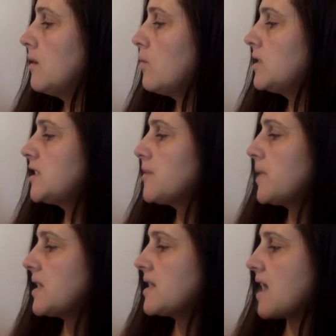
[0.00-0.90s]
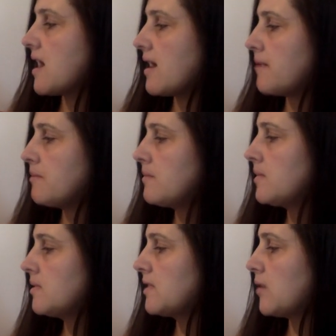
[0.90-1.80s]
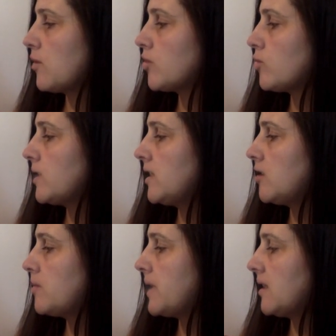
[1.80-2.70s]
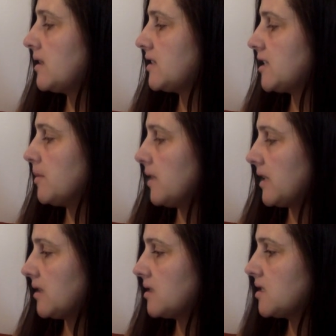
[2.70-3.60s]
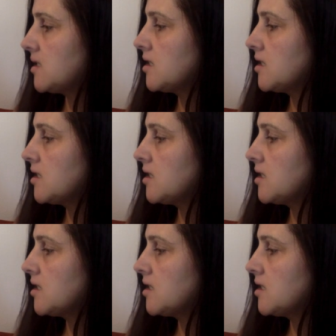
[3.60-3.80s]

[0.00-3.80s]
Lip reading: Once upon a time, there were three little piglet siblings,